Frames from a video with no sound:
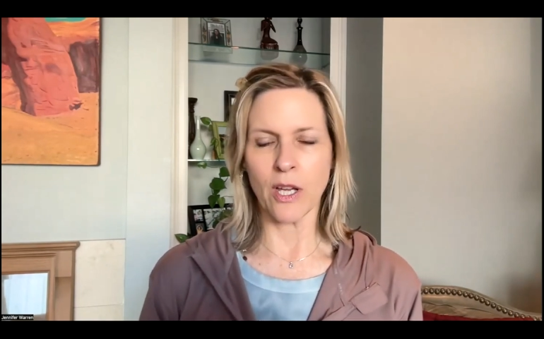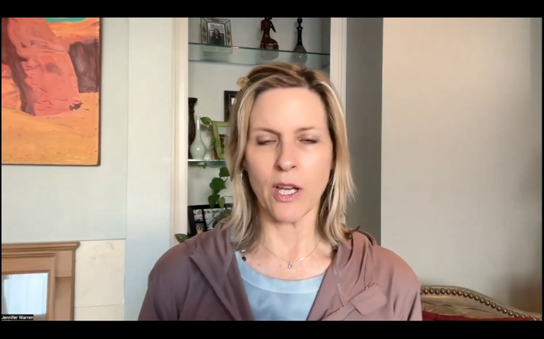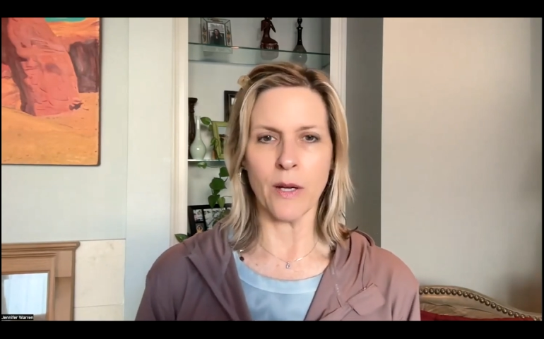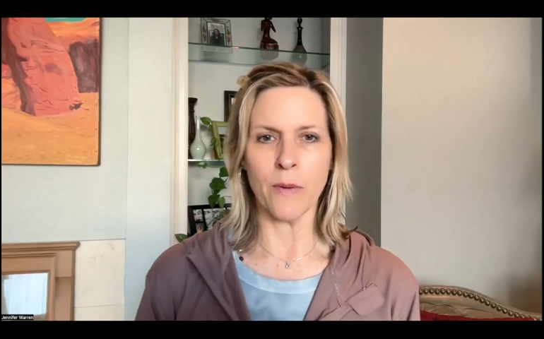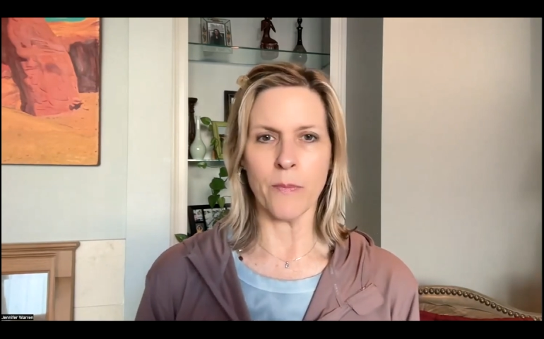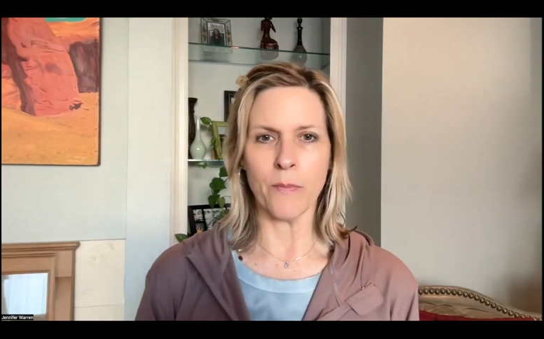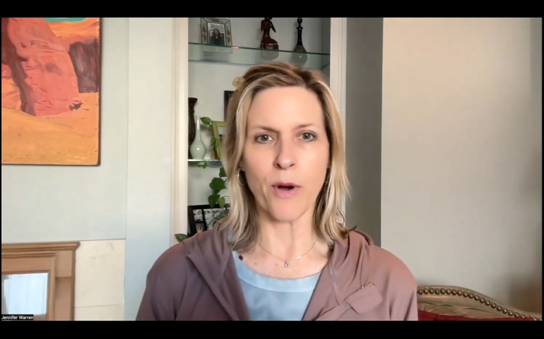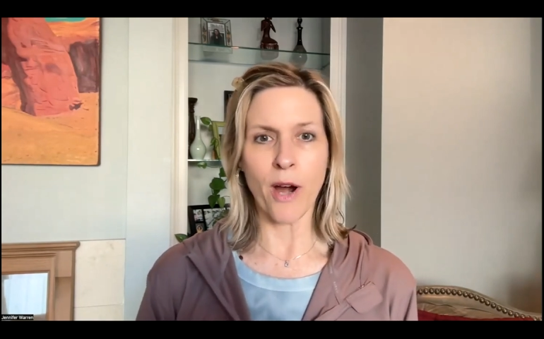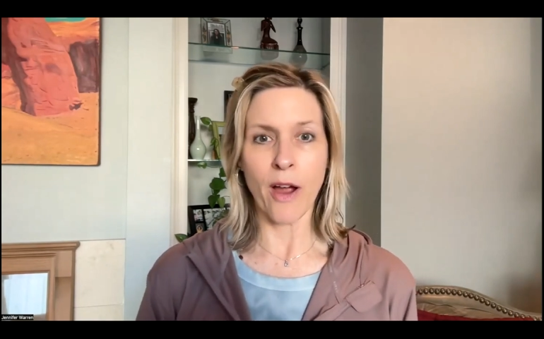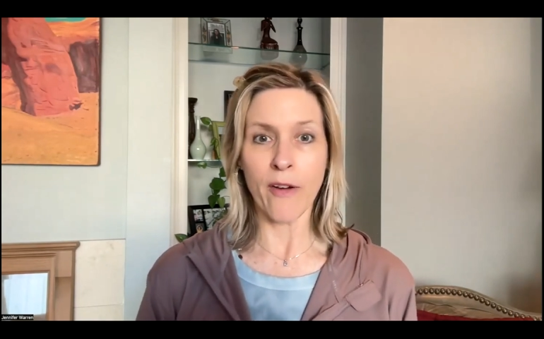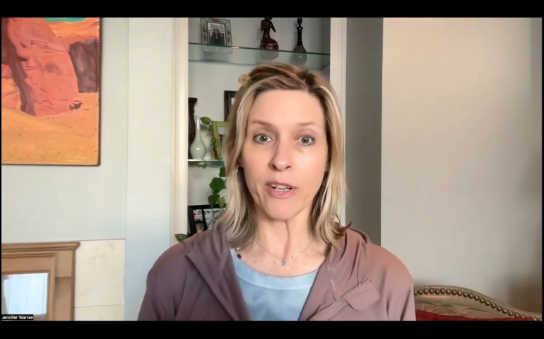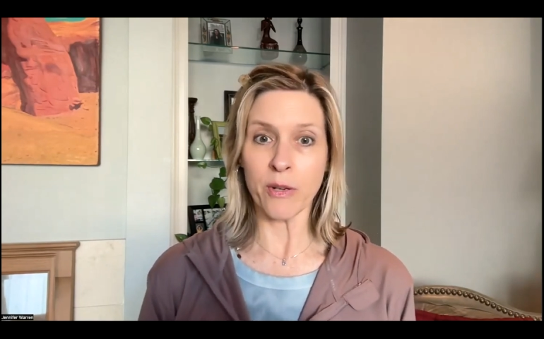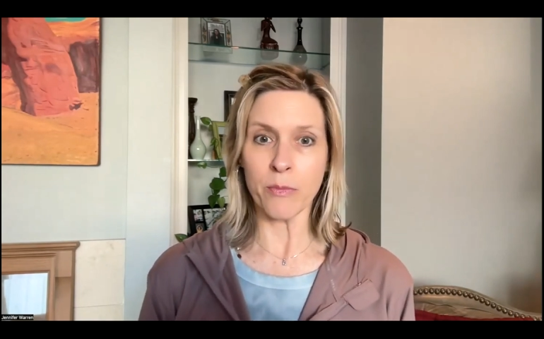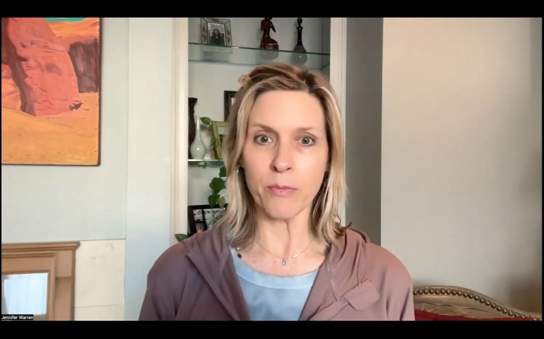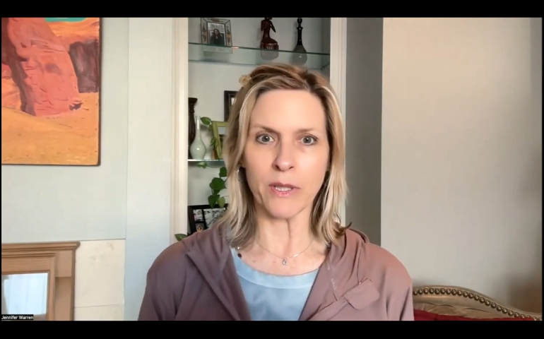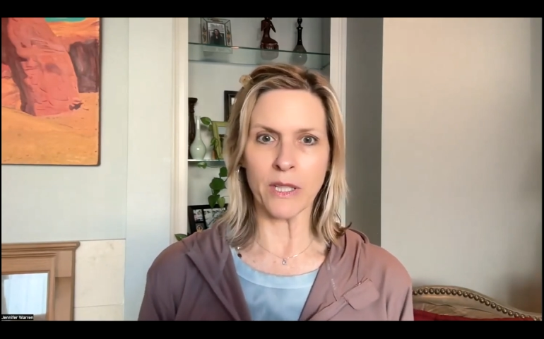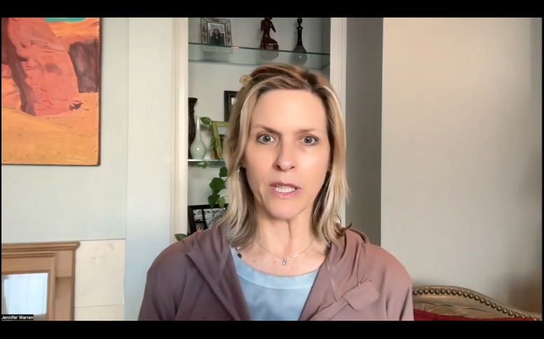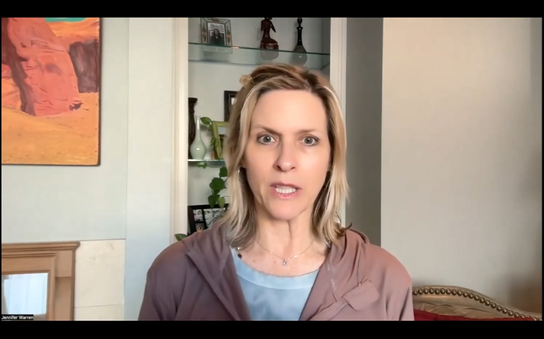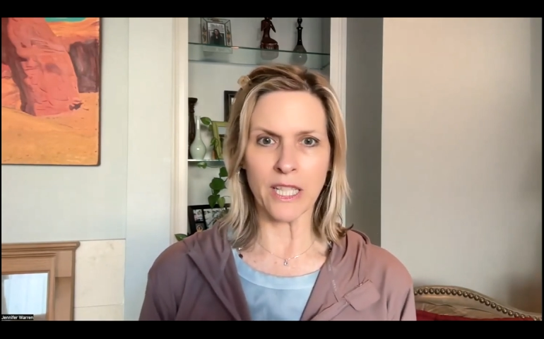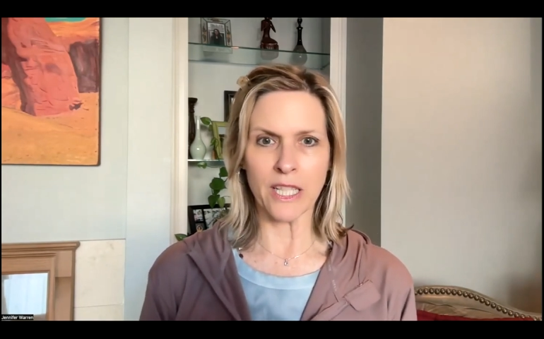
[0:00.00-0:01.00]

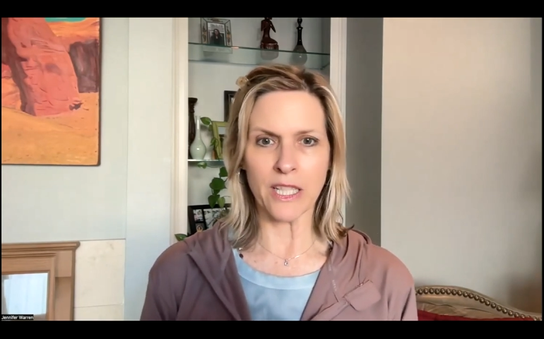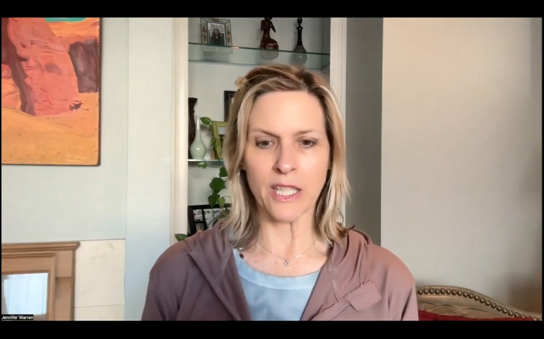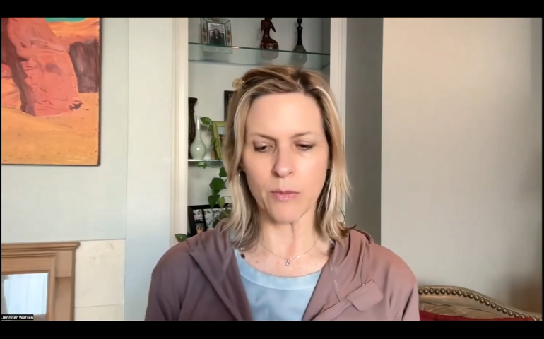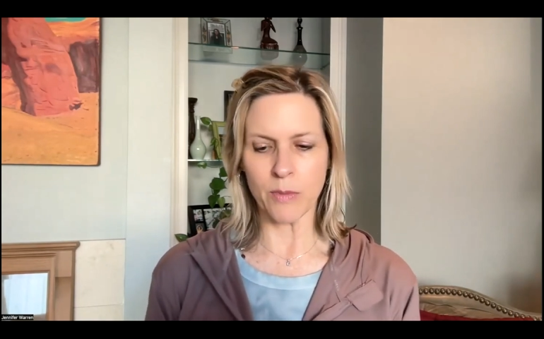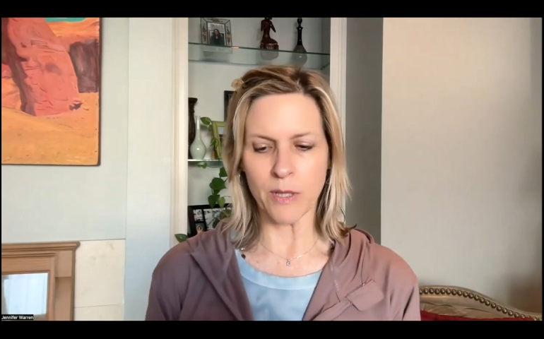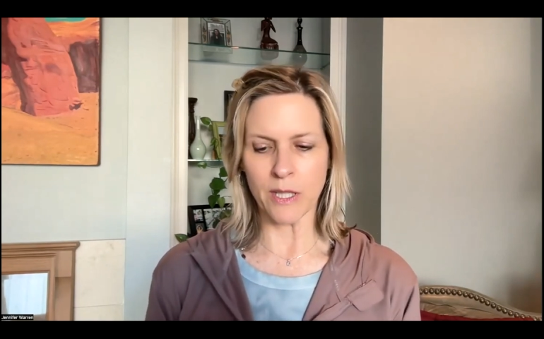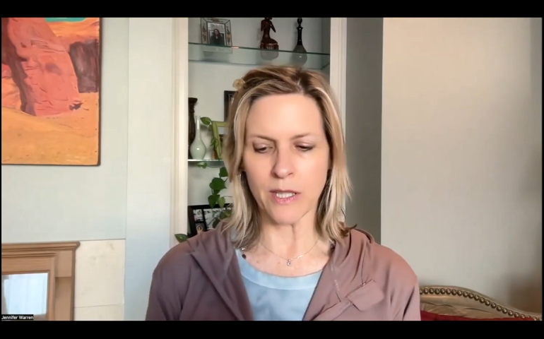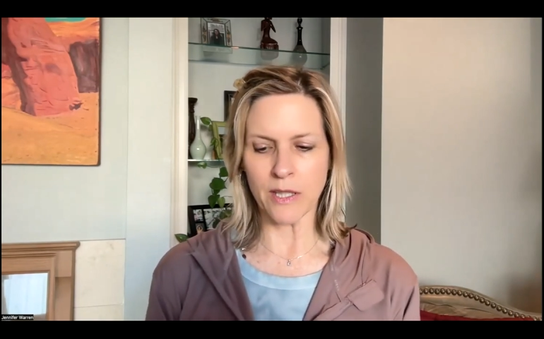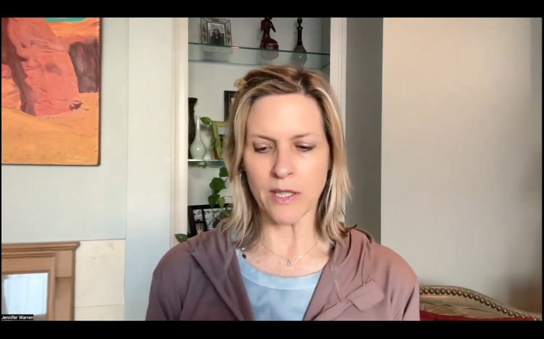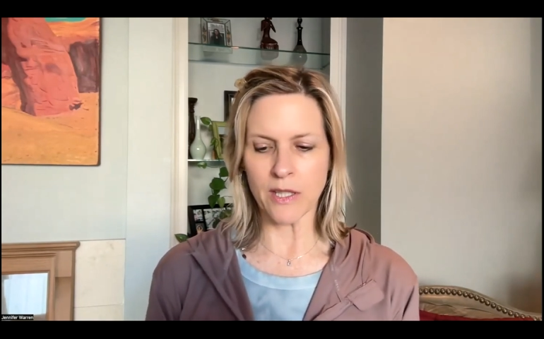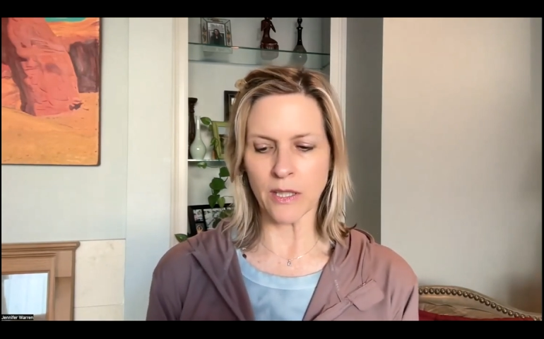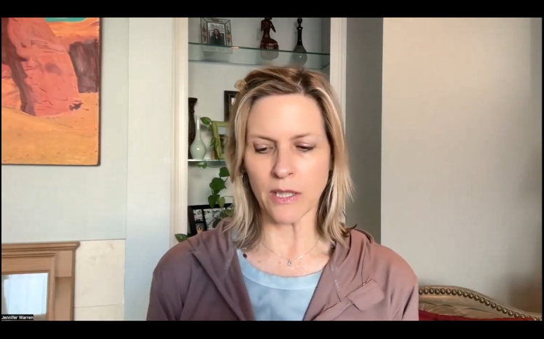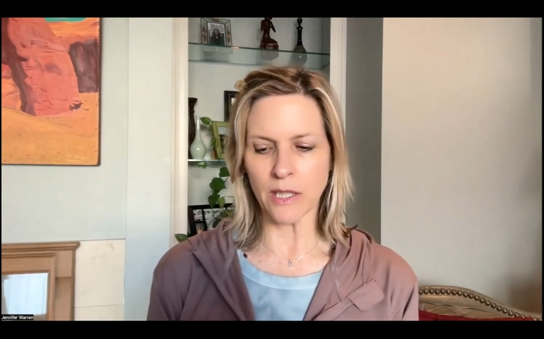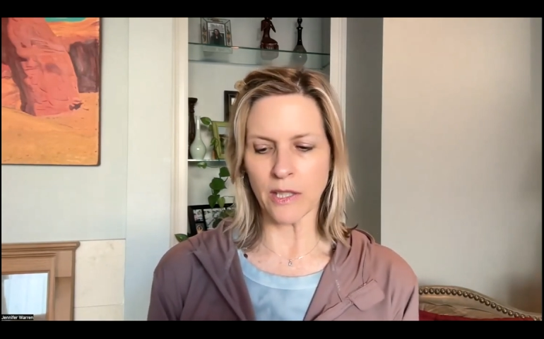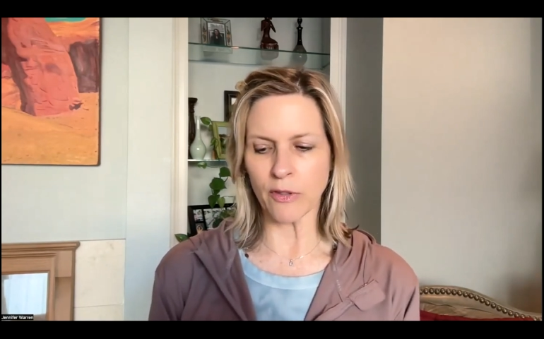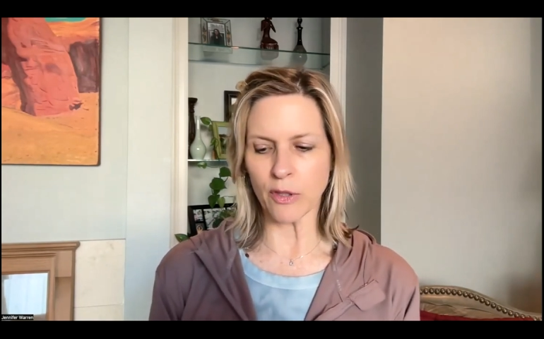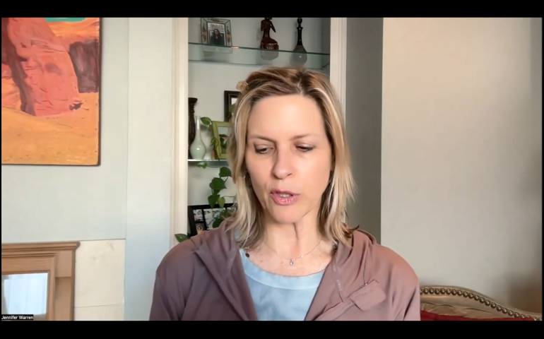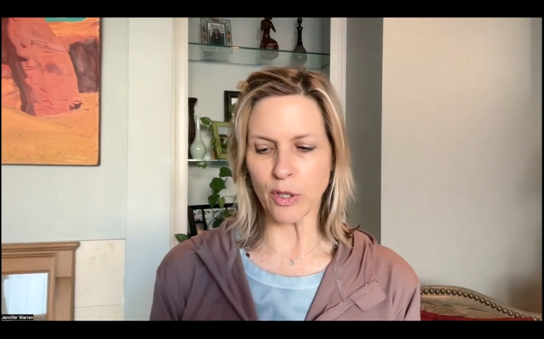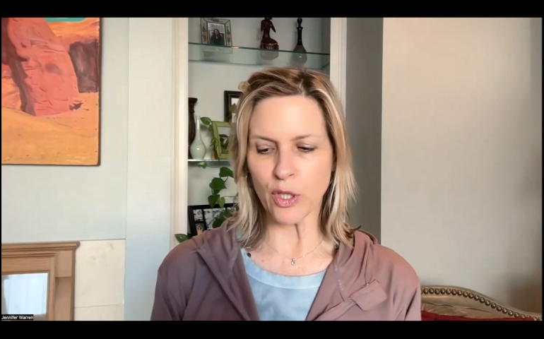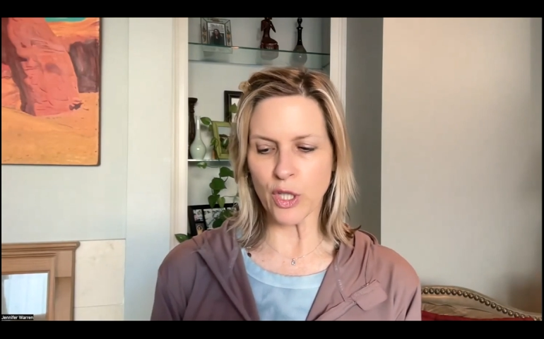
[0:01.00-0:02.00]
profitability to be
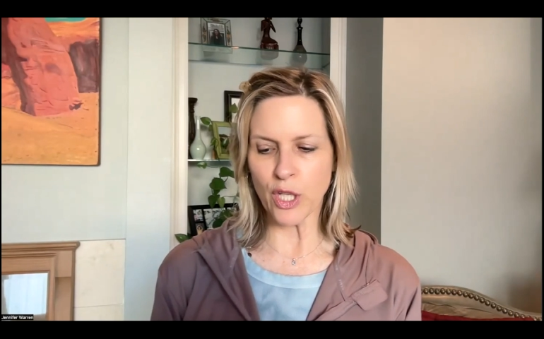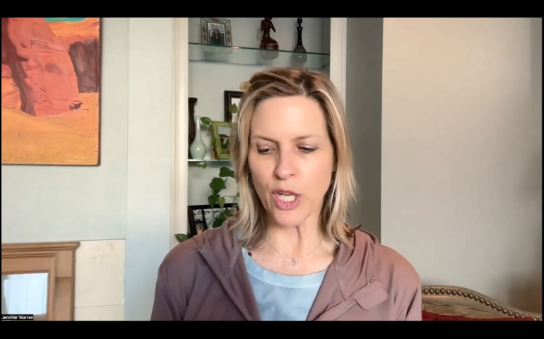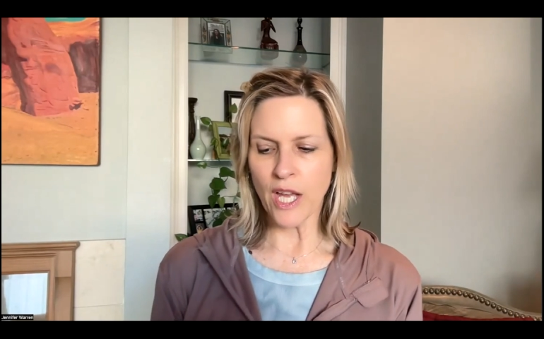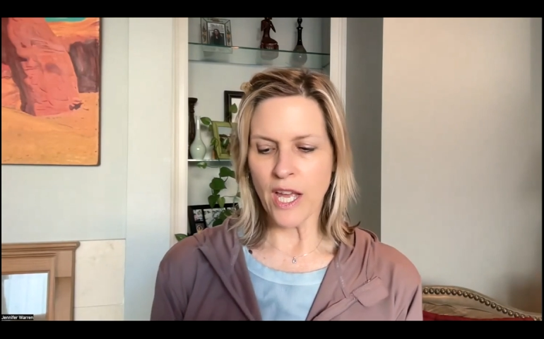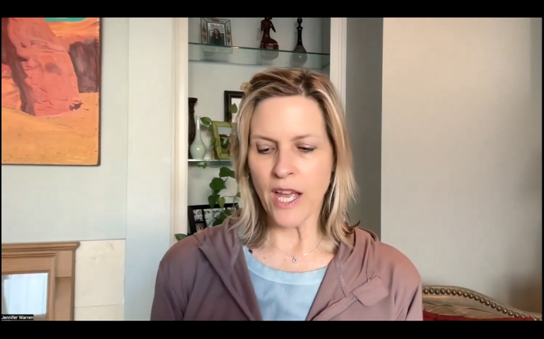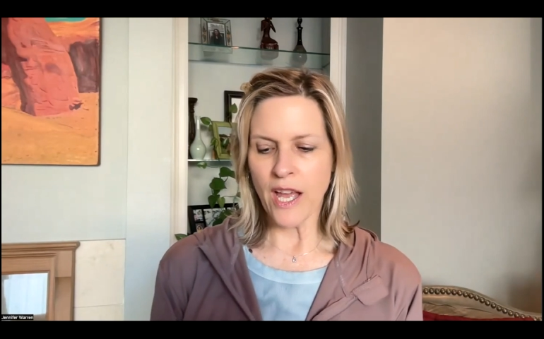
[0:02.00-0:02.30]
delivered.